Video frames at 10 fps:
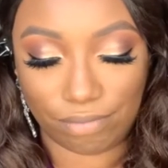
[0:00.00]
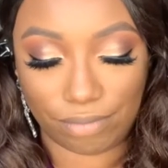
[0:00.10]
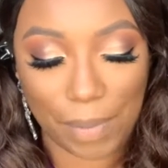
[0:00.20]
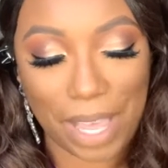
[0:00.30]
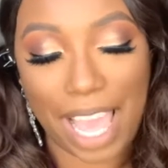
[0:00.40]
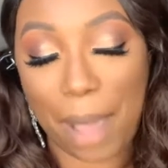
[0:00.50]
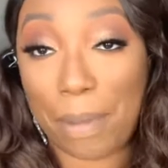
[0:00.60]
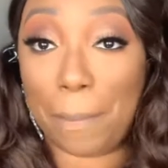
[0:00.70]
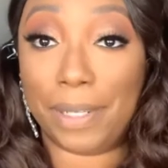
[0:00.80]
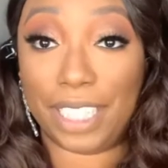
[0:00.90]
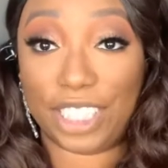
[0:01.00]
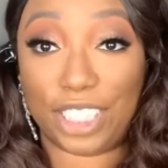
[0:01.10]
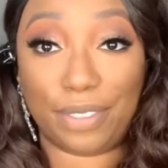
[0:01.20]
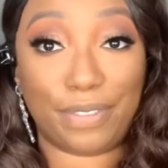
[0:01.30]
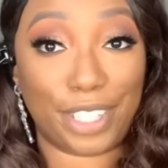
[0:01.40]
Maybe I add my blush
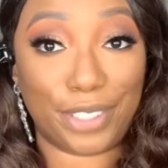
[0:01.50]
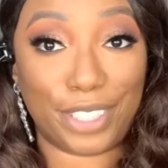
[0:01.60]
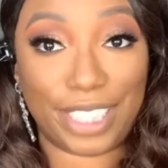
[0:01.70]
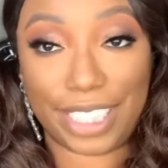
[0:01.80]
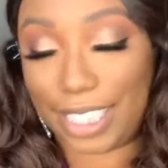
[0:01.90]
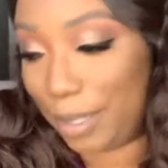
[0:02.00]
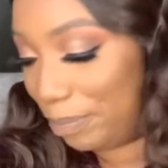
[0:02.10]
first.